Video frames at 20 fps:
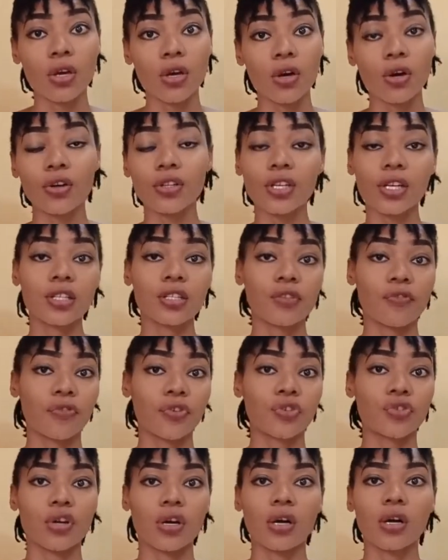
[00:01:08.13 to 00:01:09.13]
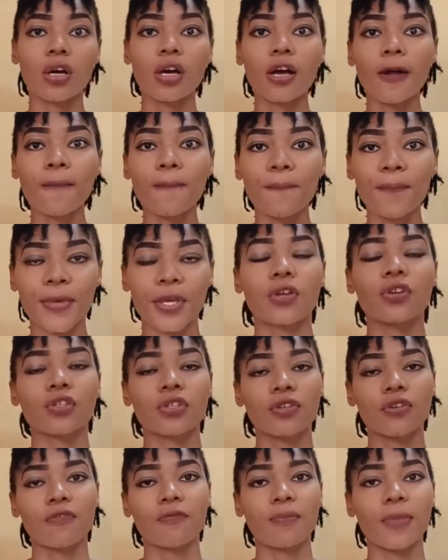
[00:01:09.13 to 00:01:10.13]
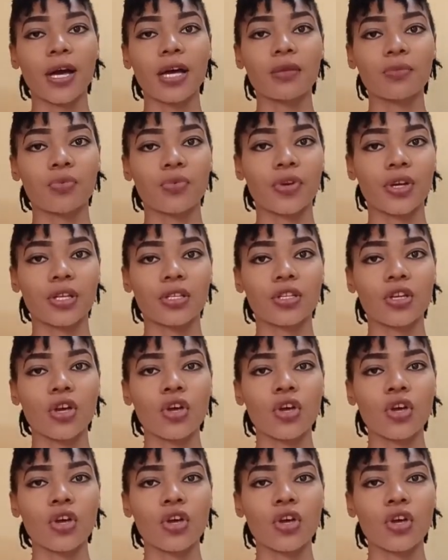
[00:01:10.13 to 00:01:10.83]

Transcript: other individuals because of bad breath.